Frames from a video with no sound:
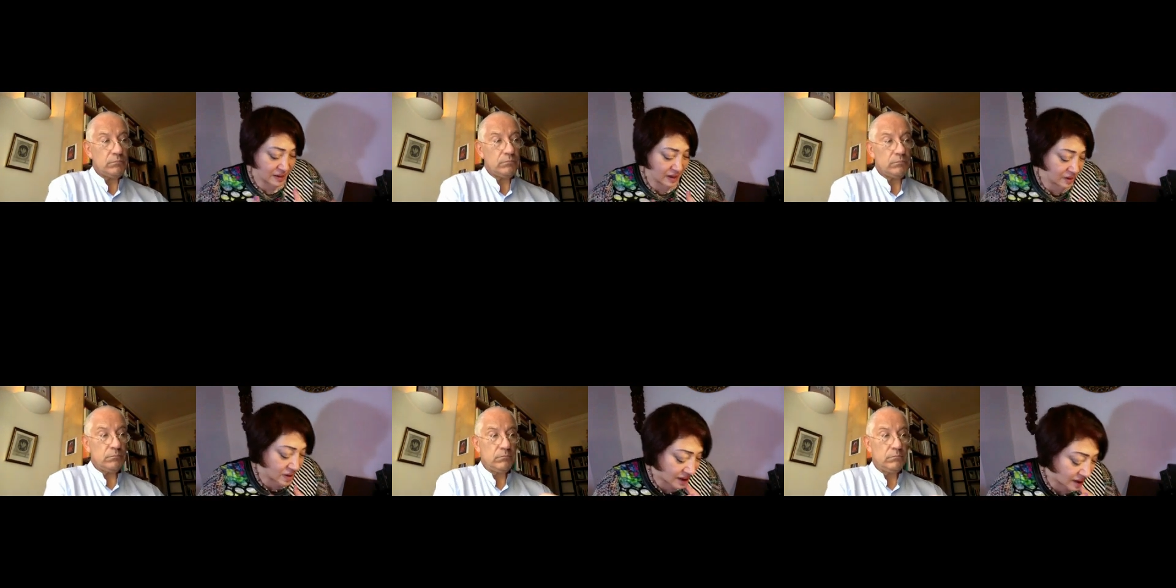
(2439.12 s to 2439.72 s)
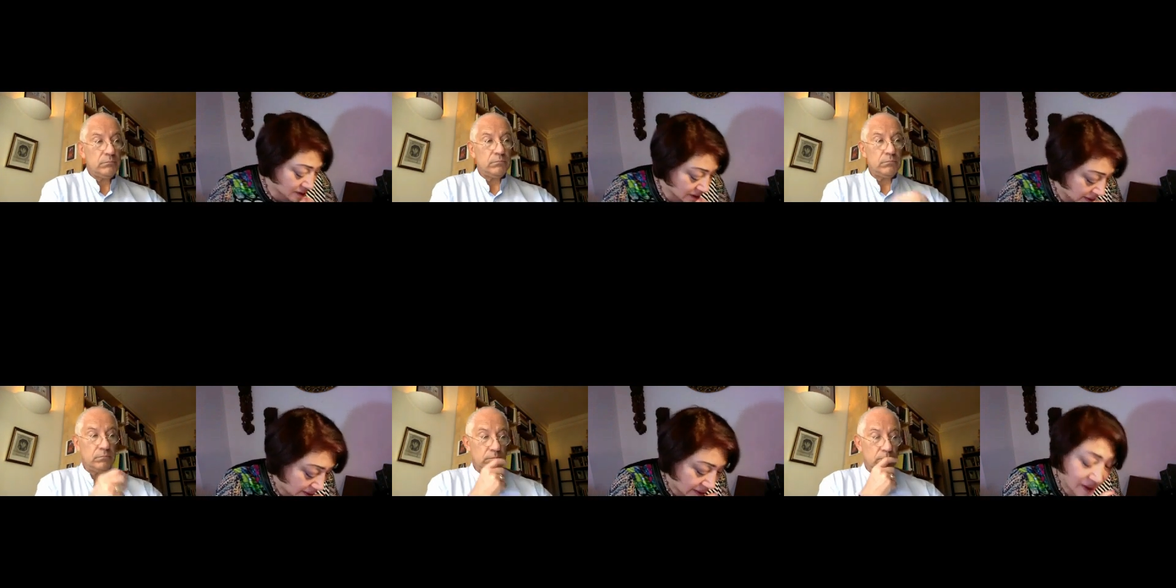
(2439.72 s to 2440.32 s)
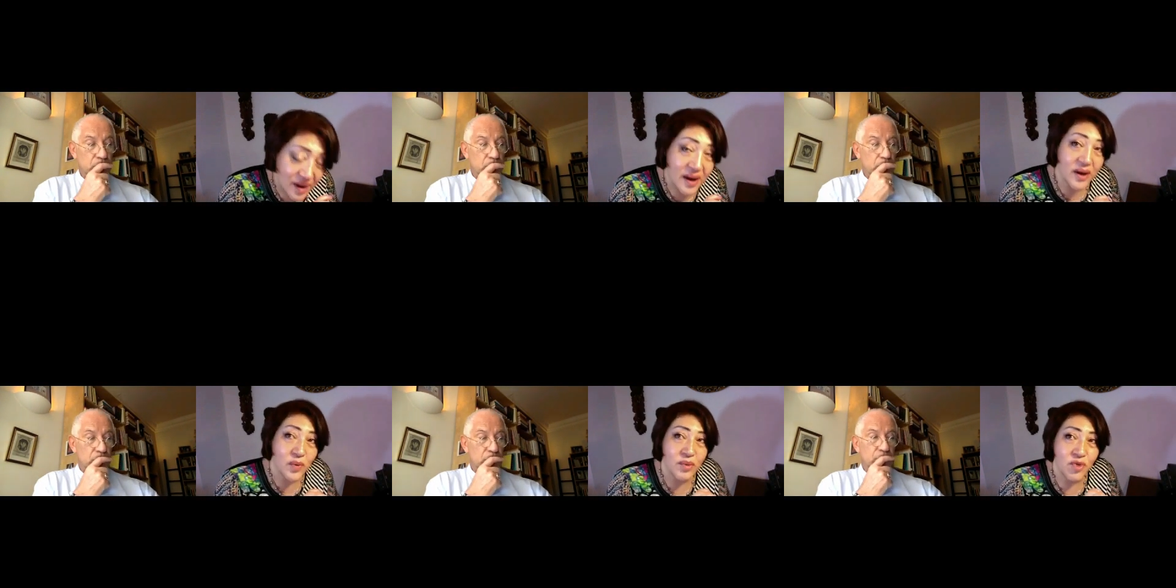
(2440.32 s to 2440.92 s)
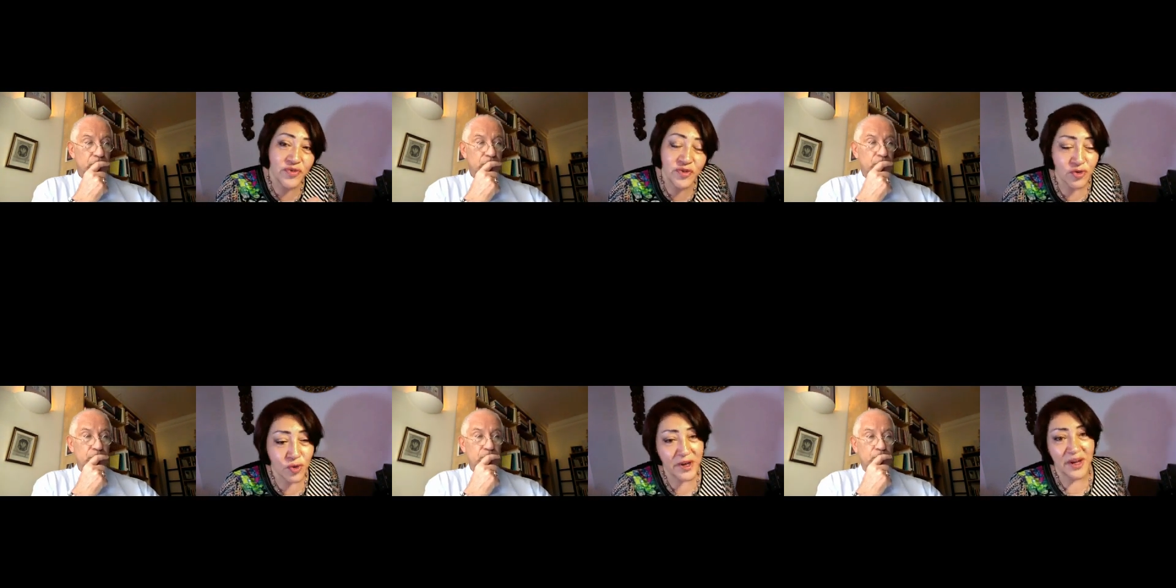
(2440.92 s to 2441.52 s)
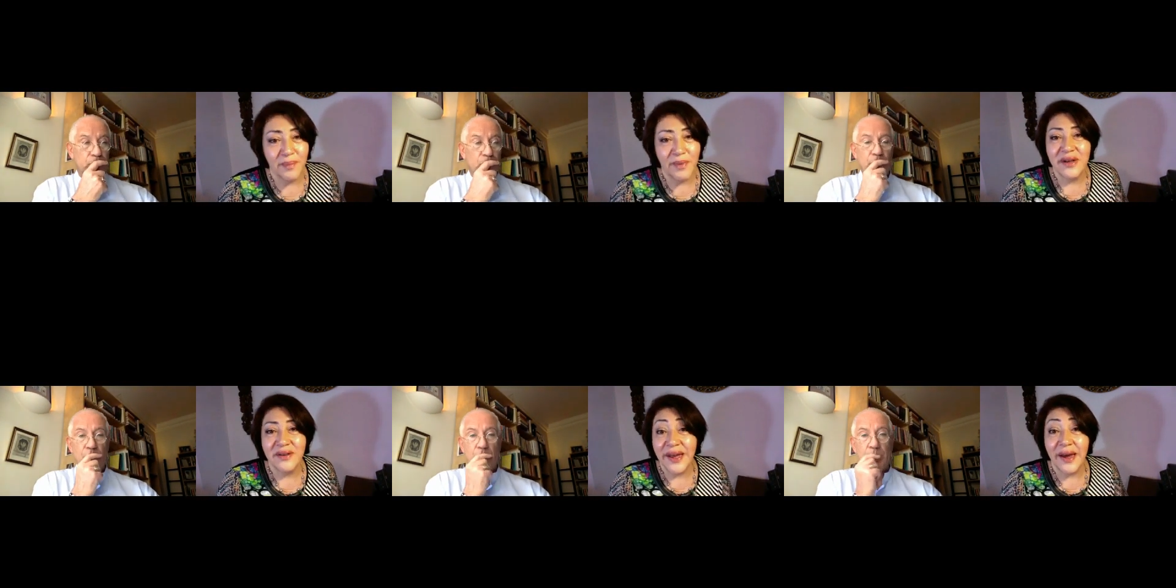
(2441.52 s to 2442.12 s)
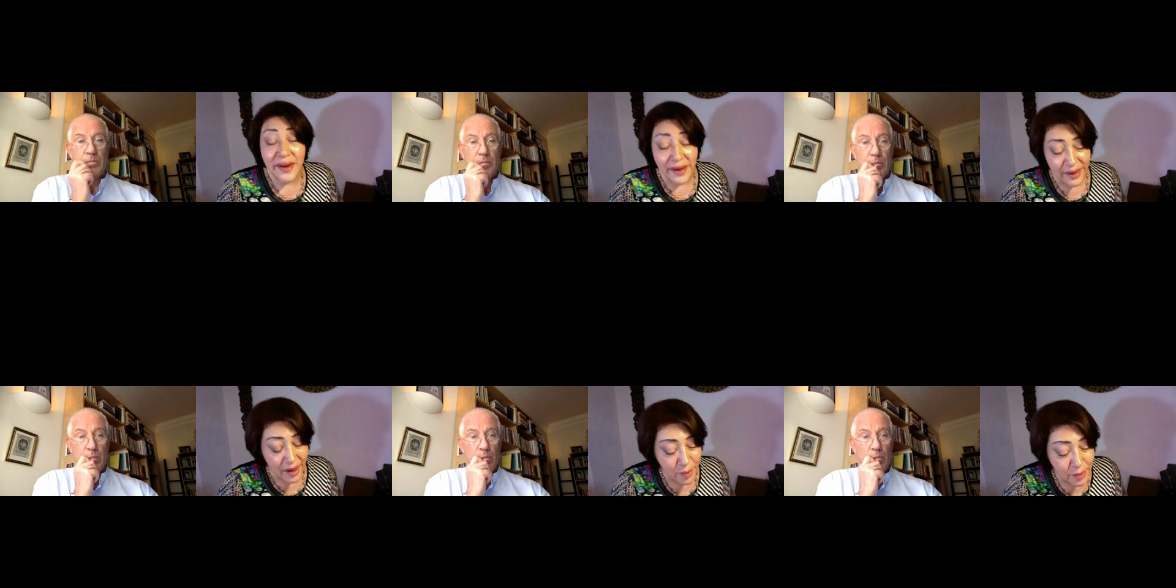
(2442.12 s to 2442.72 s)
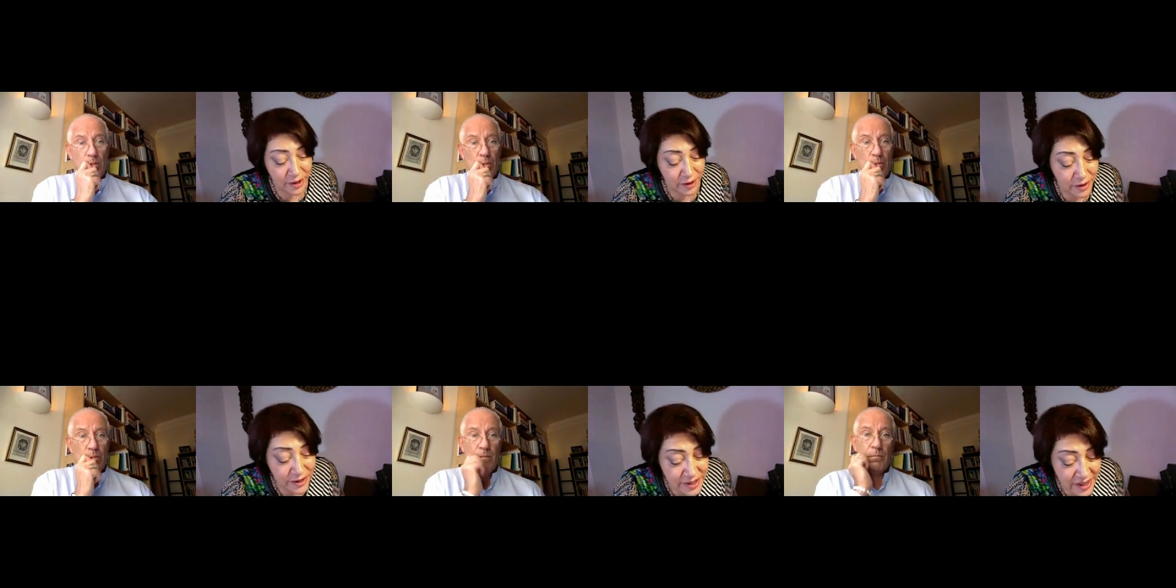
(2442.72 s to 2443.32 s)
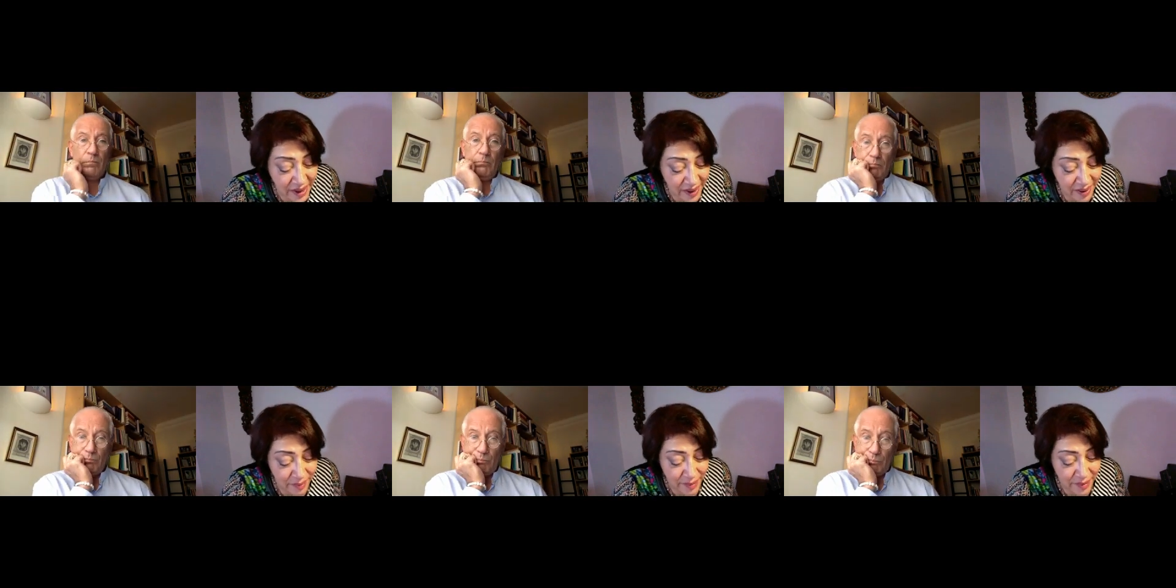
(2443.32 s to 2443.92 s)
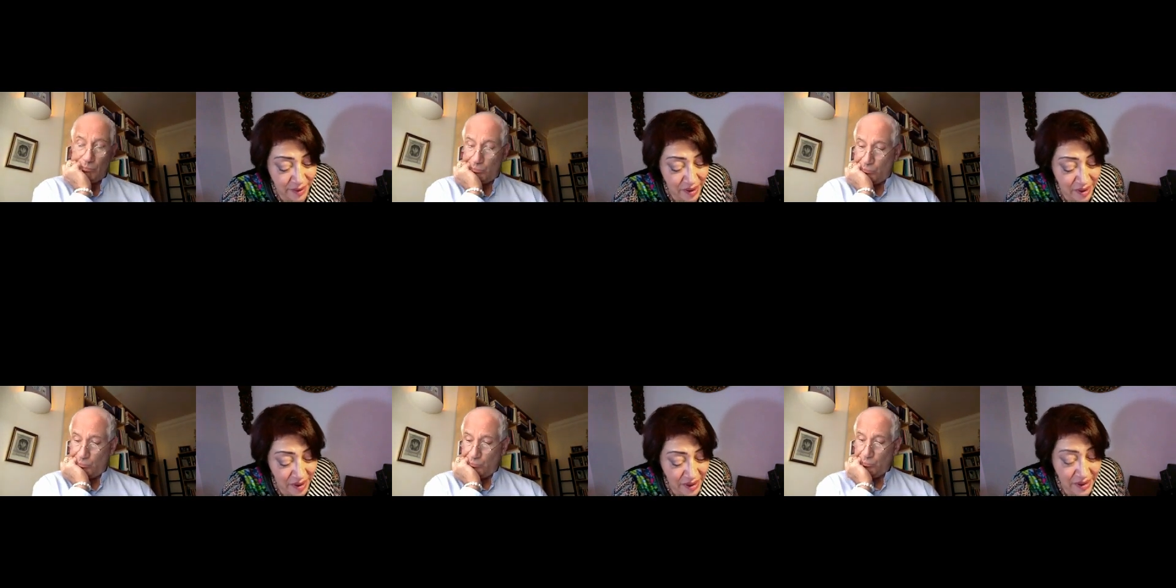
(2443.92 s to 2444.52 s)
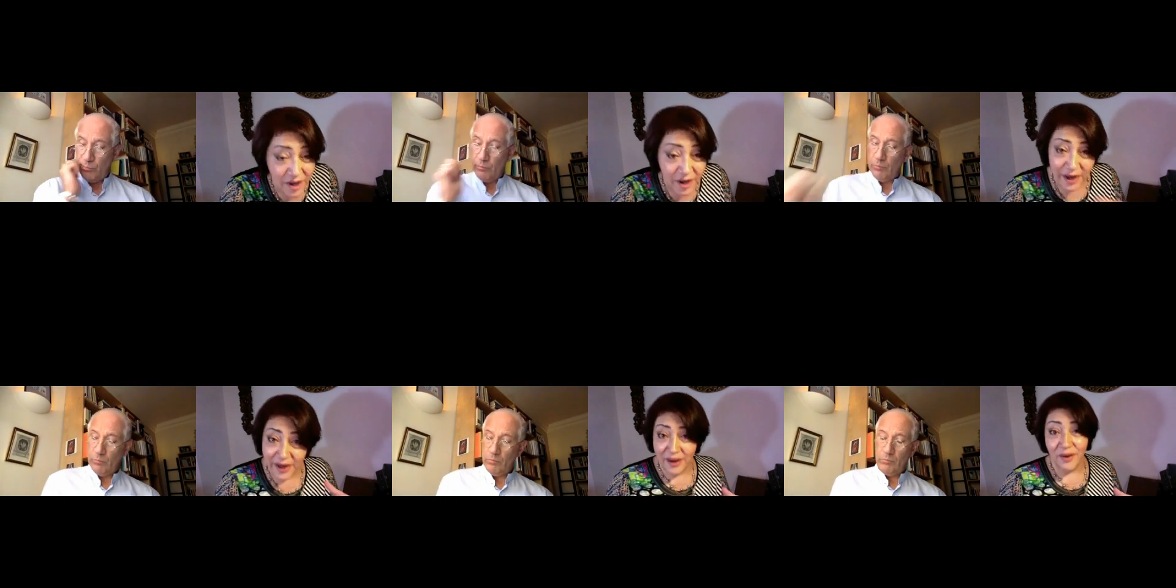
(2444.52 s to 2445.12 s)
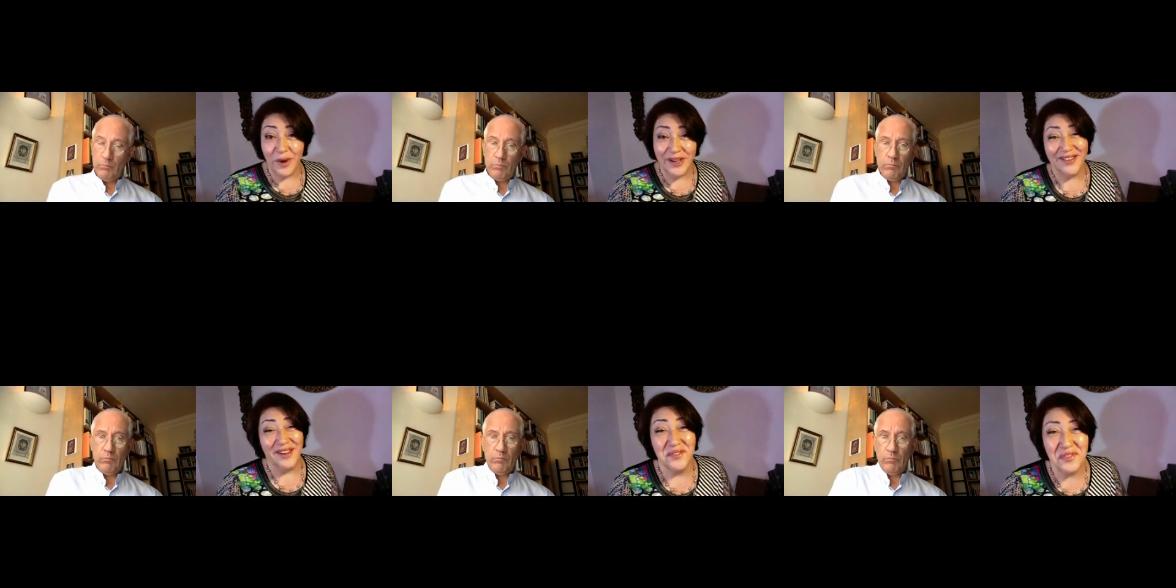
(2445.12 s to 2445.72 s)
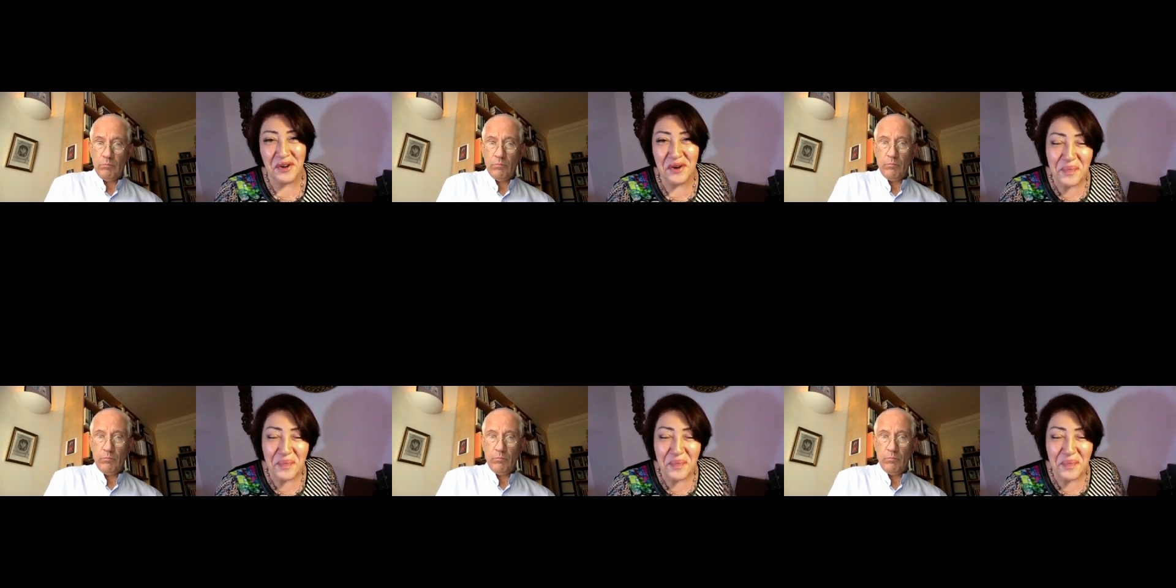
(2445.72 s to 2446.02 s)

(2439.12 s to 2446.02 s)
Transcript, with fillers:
Speaker 1: Can I, can I, can we move to talking about Diana? Because I am eagerly waiting for your